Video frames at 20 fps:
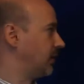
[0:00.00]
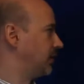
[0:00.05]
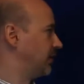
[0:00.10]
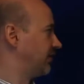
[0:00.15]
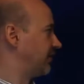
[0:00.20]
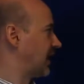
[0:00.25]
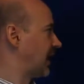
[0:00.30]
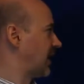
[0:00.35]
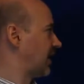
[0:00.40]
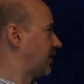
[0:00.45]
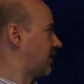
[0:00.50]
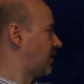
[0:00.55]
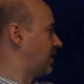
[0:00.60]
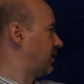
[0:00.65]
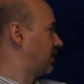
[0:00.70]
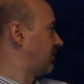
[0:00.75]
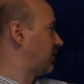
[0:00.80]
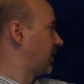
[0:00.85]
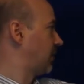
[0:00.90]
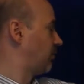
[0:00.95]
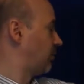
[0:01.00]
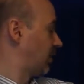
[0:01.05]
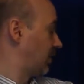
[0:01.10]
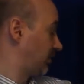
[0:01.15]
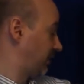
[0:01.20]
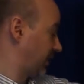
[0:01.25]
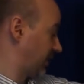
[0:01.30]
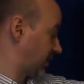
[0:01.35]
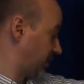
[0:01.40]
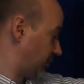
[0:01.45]
we've got all of our
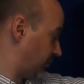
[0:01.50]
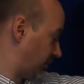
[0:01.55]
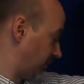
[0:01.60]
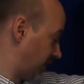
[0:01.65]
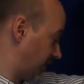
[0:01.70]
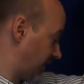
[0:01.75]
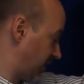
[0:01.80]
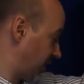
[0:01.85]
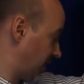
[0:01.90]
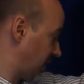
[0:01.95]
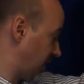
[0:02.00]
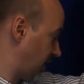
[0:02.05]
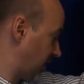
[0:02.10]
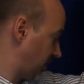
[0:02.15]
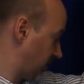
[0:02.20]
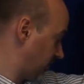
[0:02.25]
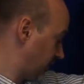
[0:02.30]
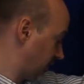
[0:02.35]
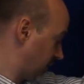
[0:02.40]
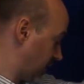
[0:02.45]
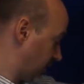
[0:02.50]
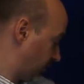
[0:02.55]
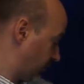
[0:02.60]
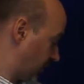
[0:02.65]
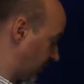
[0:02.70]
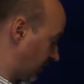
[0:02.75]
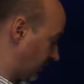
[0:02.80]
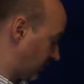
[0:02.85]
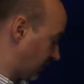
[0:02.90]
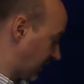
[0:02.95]
wiring completed here. We
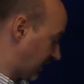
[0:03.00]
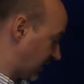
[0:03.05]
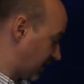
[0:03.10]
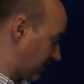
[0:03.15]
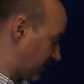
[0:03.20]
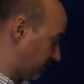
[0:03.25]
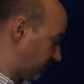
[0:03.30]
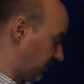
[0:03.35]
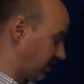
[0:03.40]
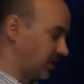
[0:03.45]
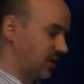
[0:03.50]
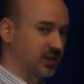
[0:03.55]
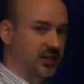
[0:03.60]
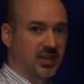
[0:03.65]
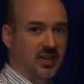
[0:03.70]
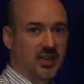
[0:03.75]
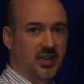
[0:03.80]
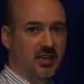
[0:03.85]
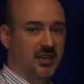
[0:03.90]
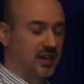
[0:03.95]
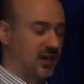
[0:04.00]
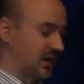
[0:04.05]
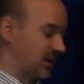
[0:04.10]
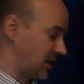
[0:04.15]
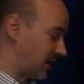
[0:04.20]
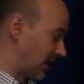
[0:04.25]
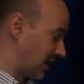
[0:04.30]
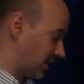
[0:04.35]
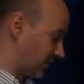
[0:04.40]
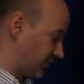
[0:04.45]
can go ahead and plug in our
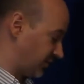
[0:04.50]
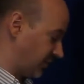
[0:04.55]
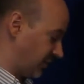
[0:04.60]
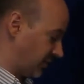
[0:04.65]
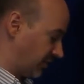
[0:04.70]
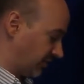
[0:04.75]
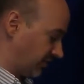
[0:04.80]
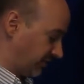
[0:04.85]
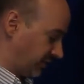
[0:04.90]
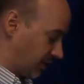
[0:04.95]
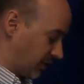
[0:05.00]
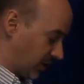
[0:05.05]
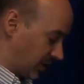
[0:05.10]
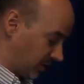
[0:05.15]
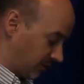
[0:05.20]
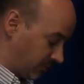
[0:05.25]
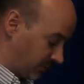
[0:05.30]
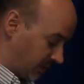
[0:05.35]
RC04.